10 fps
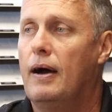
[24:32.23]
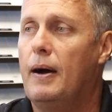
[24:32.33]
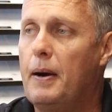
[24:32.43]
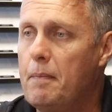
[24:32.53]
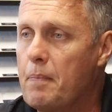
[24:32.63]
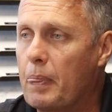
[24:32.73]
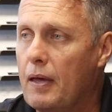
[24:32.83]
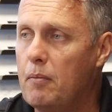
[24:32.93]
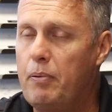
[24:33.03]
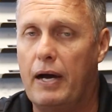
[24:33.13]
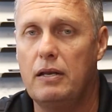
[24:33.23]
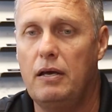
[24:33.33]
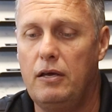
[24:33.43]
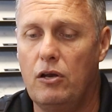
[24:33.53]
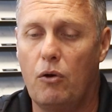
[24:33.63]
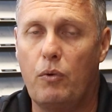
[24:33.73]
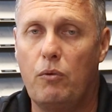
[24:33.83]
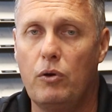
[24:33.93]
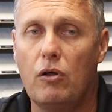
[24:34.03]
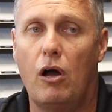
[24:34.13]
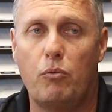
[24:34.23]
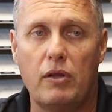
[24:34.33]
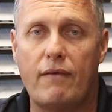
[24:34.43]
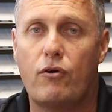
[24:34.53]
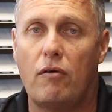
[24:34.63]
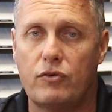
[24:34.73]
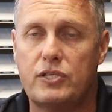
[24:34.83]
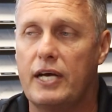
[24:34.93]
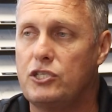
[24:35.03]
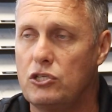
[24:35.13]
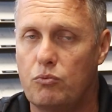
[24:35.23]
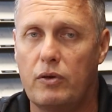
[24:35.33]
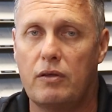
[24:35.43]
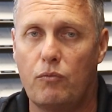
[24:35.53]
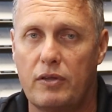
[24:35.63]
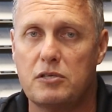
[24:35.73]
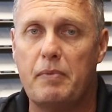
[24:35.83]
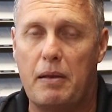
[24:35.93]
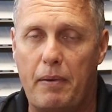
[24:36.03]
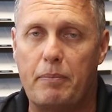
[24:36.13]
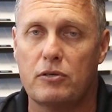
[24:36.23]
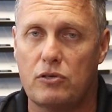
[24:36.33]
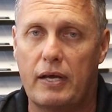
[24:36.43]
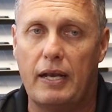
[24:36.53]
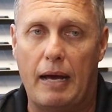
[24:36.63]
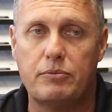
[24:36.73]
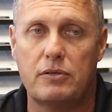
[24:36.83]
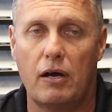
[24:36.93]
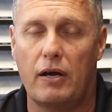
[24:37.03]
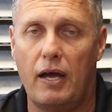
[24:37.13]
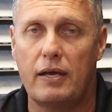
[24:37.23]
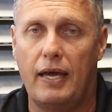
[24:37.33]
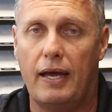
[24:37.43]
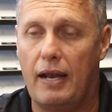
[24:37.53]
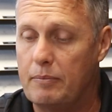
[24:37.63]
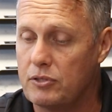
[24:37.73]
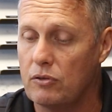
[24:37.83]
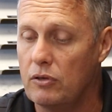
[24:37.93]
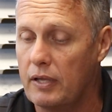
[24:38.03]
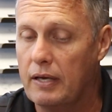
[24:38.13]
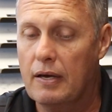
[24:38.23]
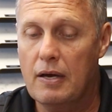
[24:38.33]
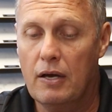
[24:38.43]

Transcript: Um, but you know, we will. I will have conversations with with as many people as I can. Abs- I, I can absolutely.